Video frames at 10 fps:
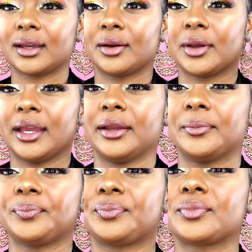
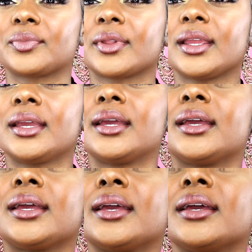Okay,
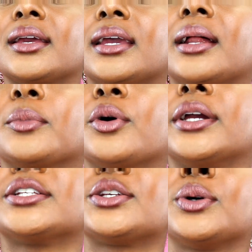and I'm
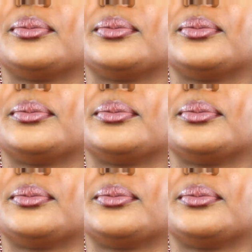going to